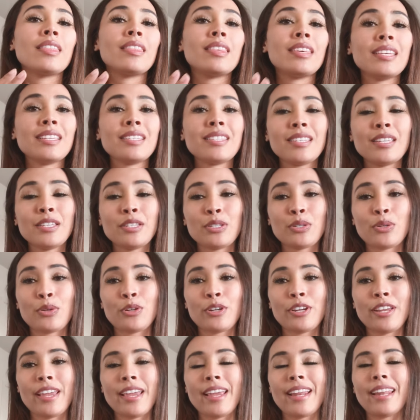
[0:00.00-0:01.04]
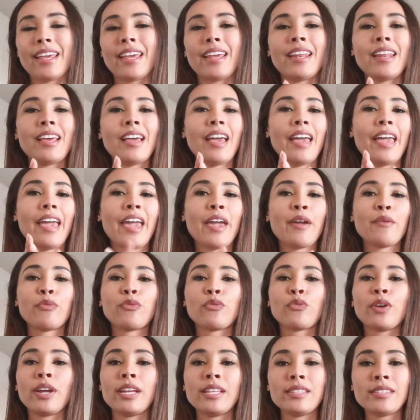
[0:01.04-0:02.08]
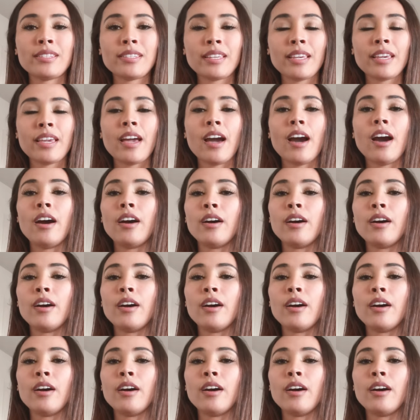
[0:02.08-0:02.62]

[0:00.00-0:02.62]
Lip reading: This has created a frenzy